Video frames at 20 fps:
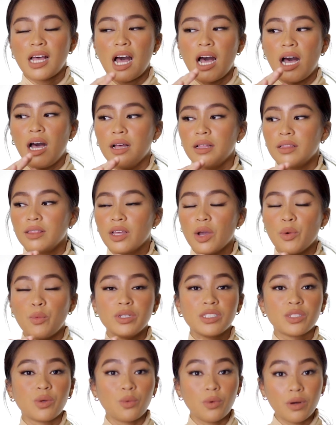na there
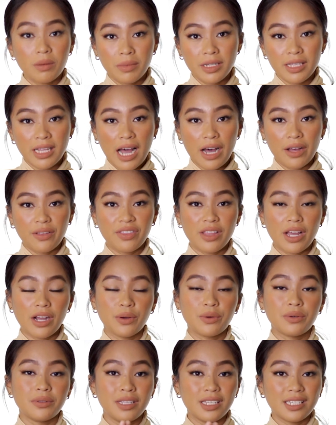was a woman out
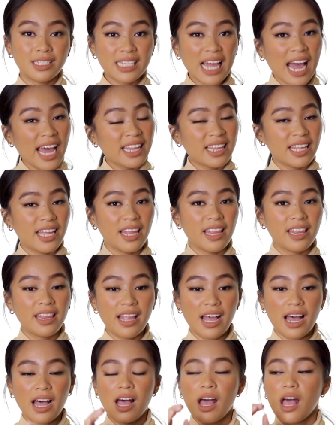there who decided
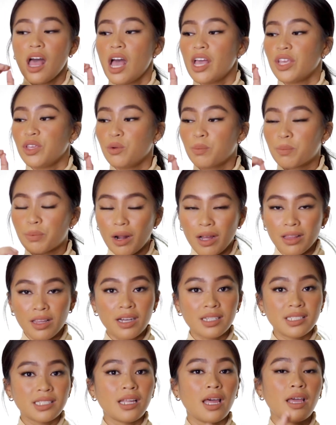na yung
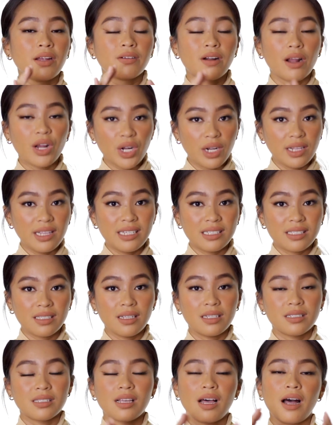products na i-release
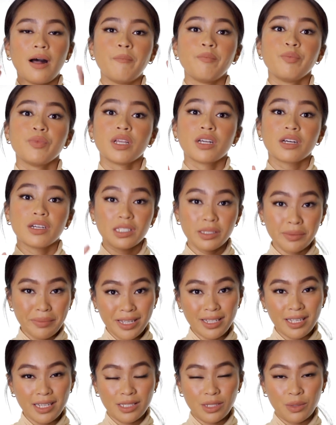niya sa
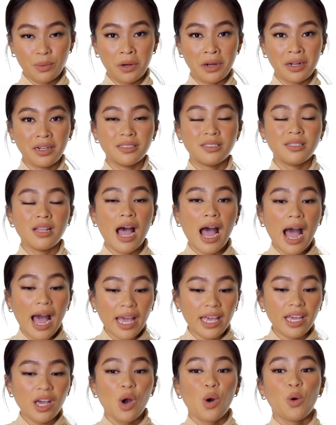cosmetics world
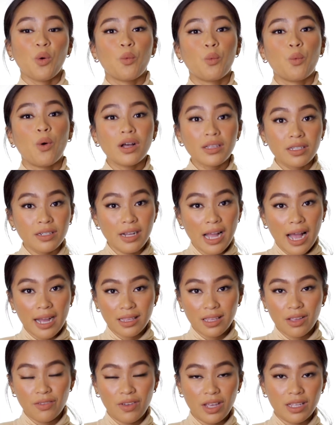ay
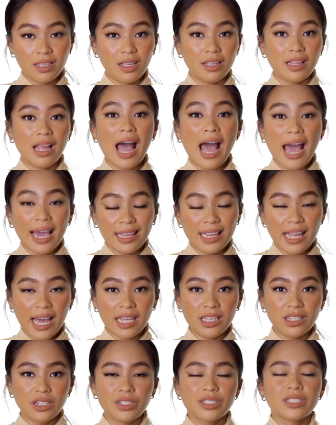water-activated
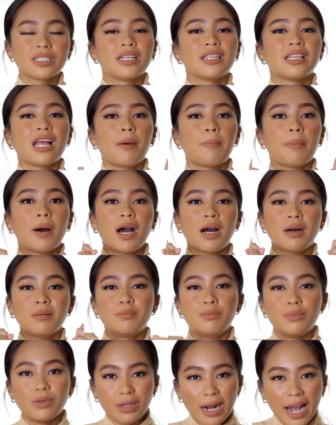eyeliners na
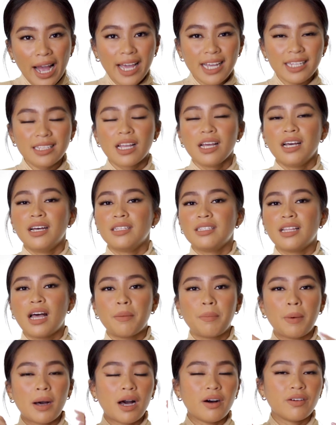napaka-bright,
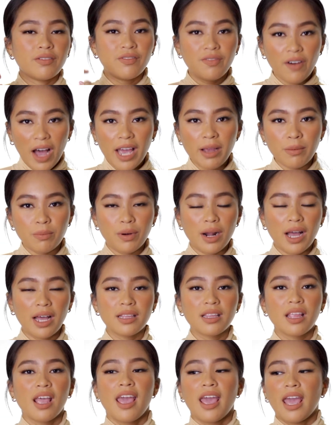
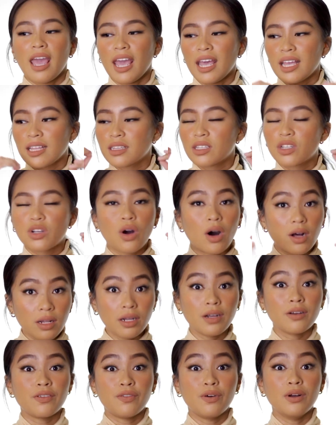napaka-vibrant, and
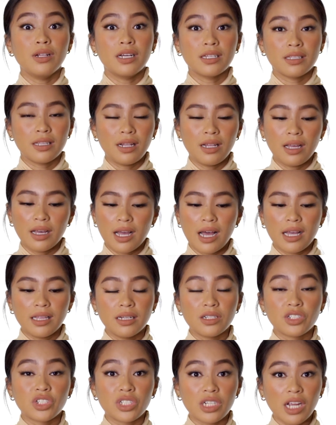colorful lang talaga
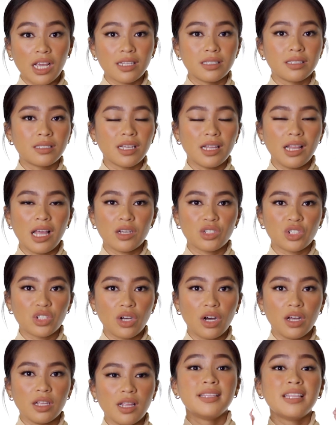ng shade
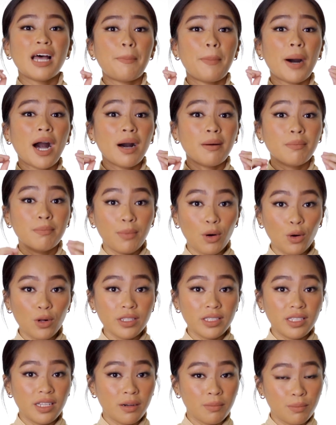selection.
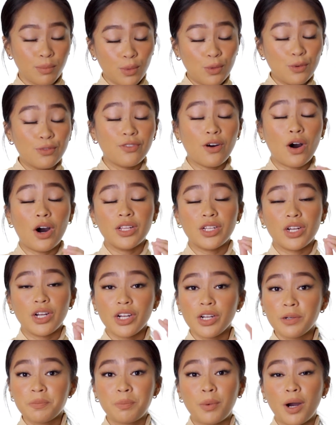Napaka-bold ng move on
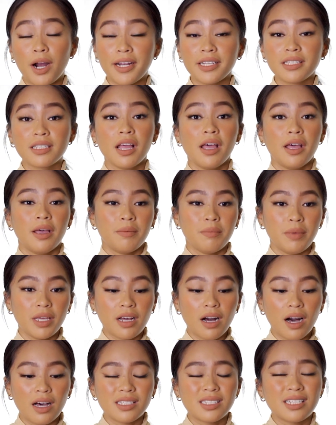her part
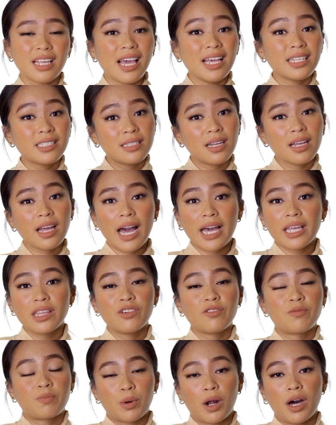because it's the kind
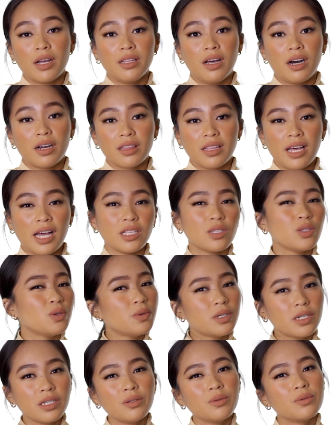of product that you
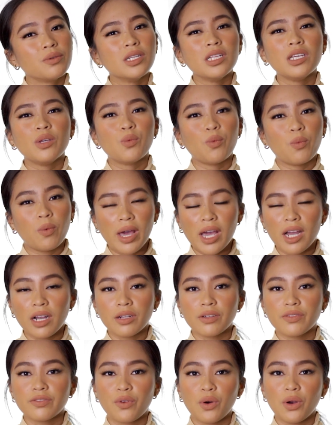wouldn't really
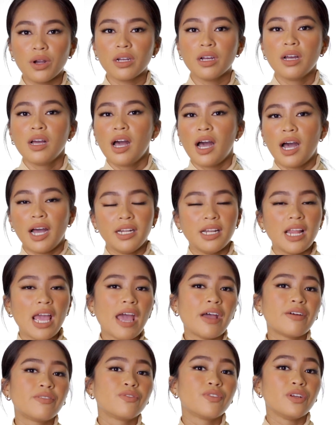wear for an
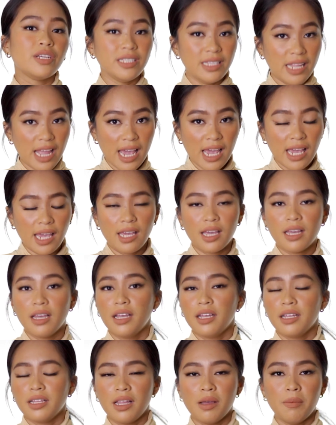everyday,
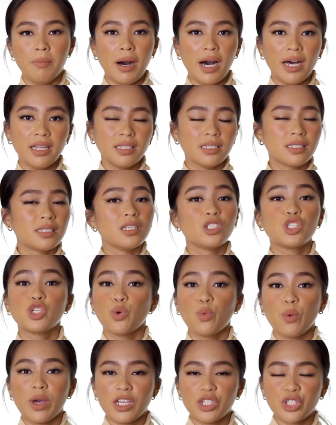diba, na
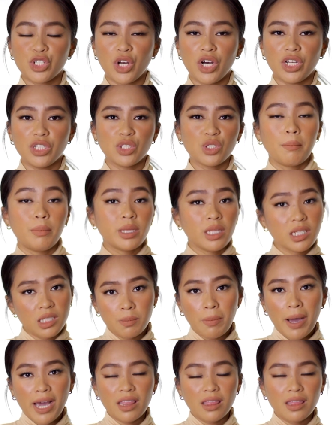situation. But
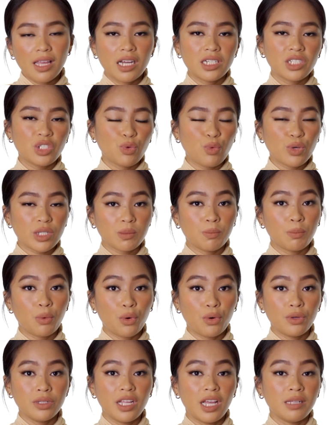despite that, she was
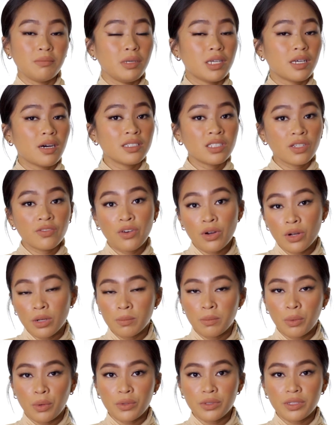bold, and because of her
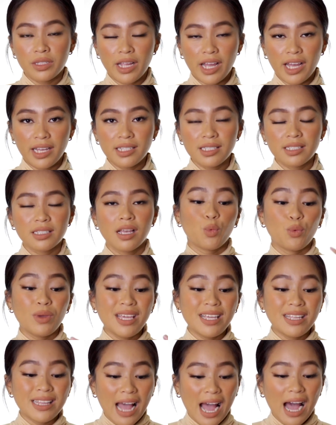boldness,
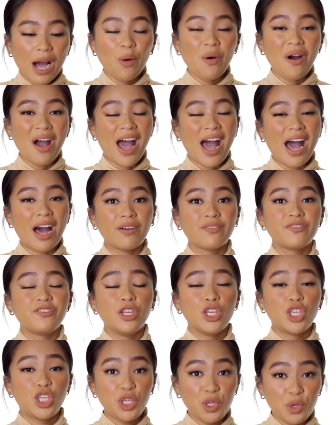we now have
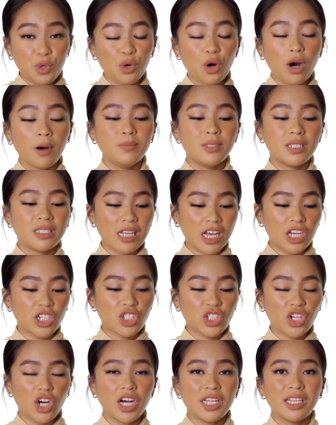Hue
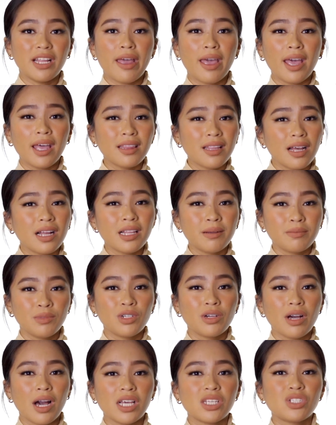Obsession. And alam
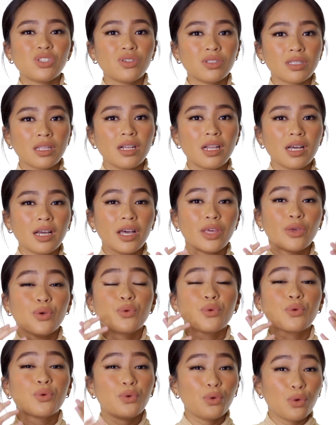nyo guys, yun talaga
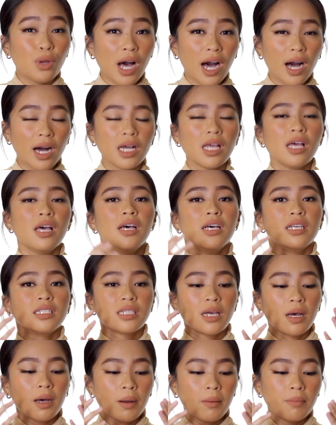yung kulang
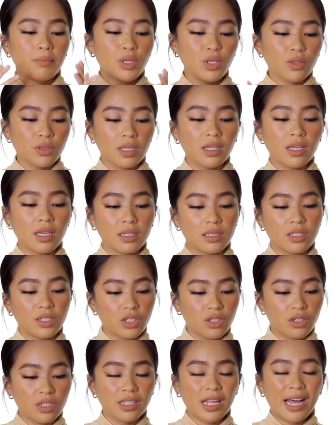sa beauty
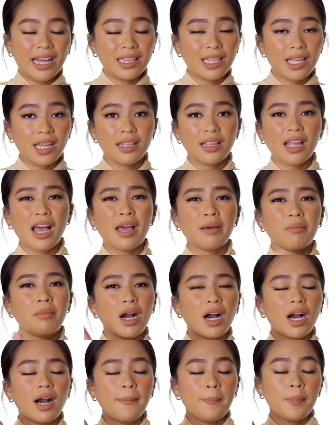industry natin ay
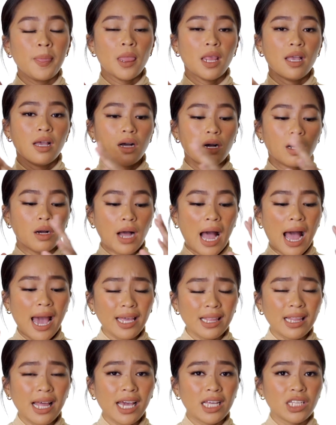mga
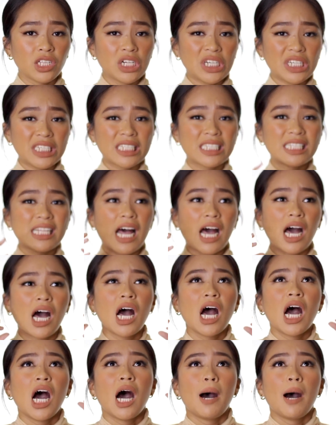eyeliners na